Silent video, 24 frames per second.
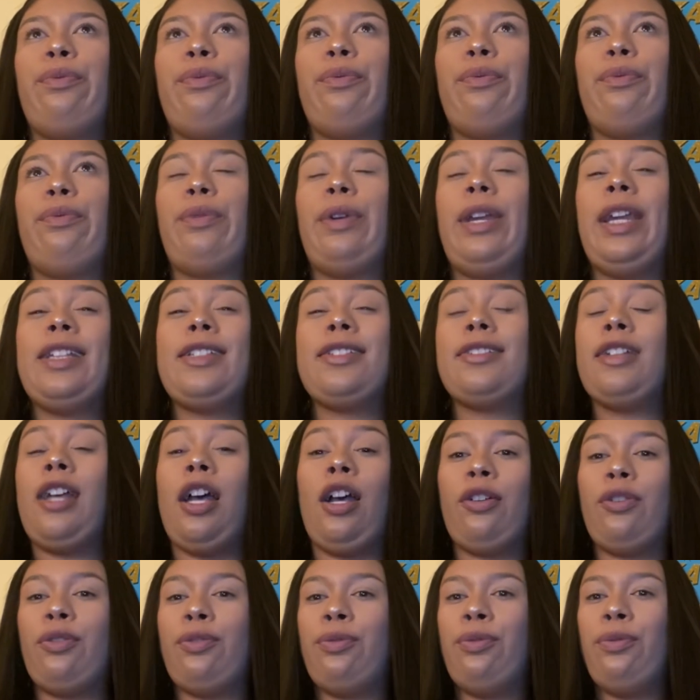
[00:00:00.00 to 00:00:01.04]
it's
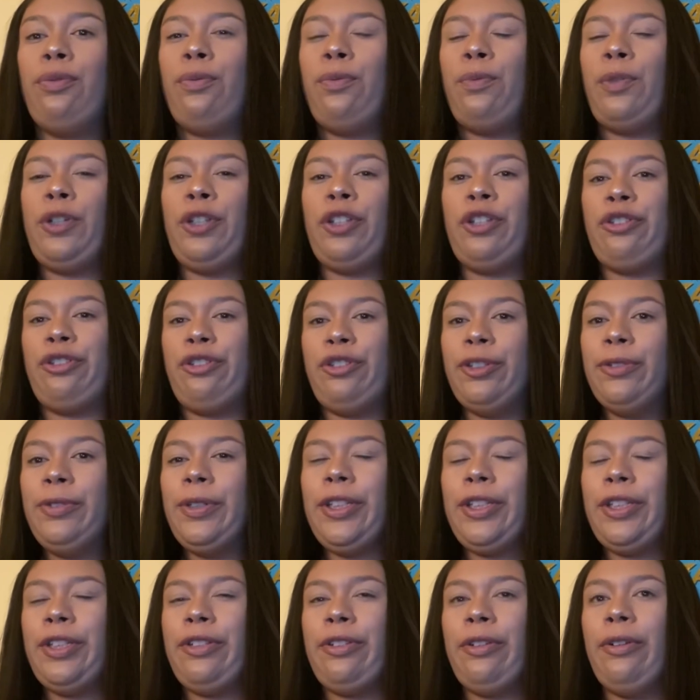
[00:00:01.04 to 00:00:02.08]
not cool what you're doing,
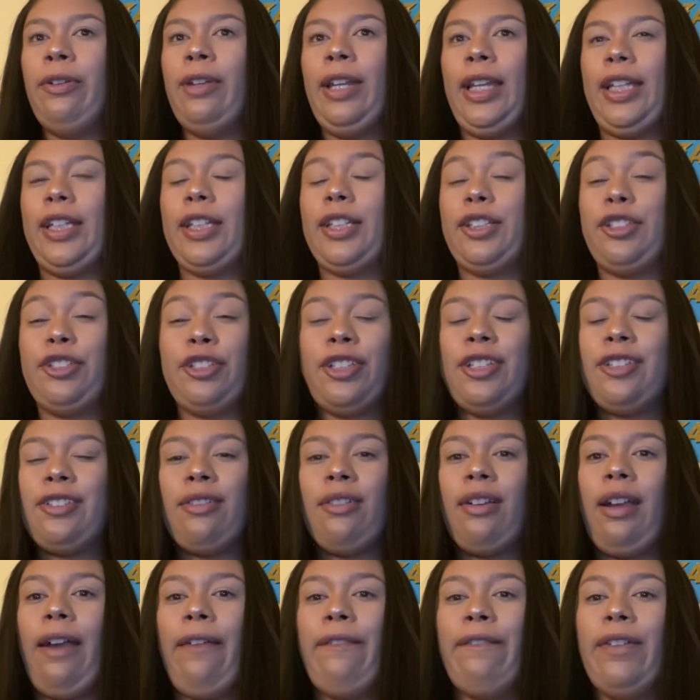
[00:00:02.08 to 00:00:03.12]
you know, like, she still
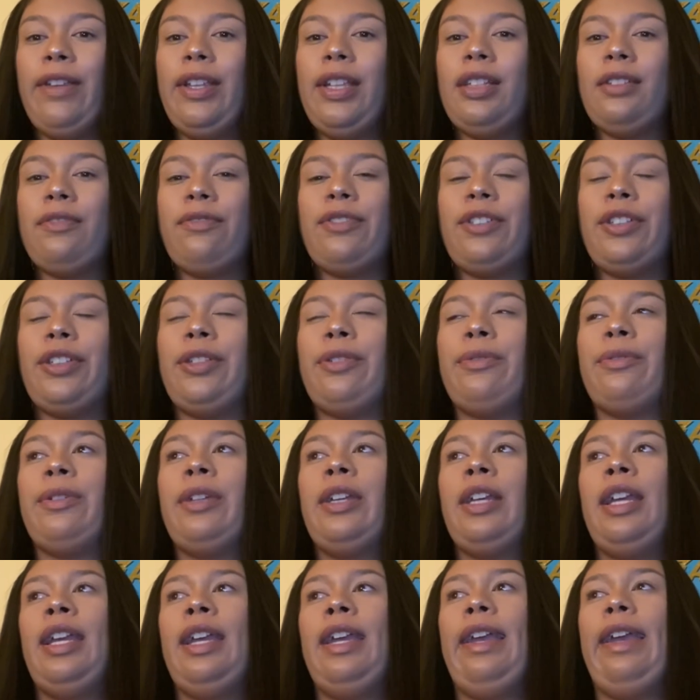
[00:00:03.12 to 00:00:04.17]
got feelings for you.
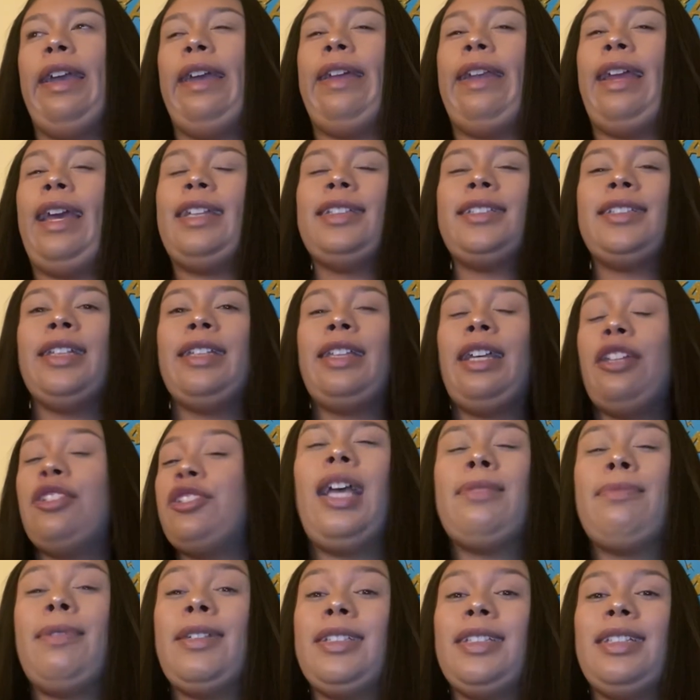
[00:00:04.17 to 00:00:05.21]
And I see that
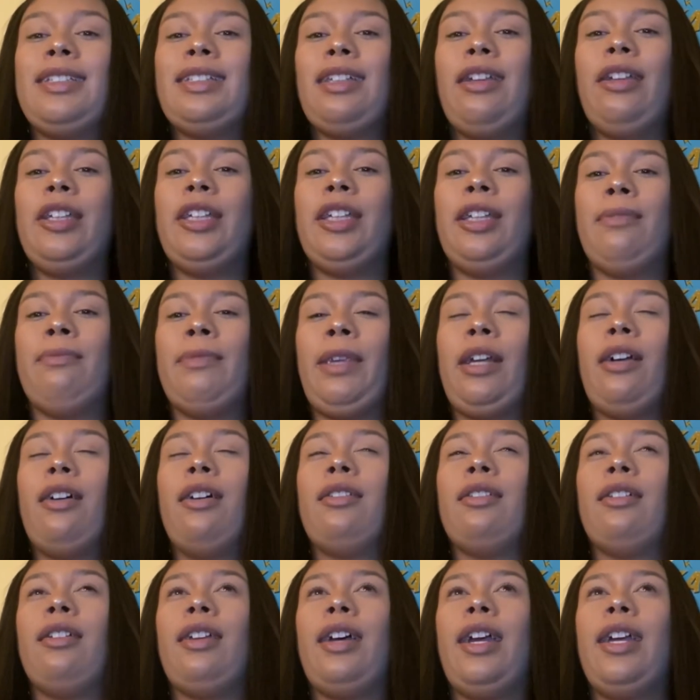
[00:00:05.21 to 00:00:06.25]
she's basically telling him, like, on
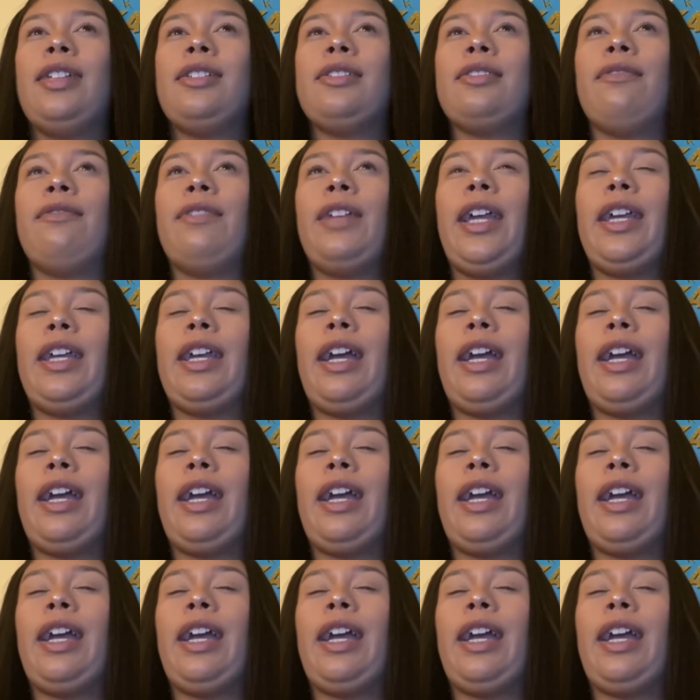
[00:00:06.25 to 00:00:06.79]
the lines of, like, I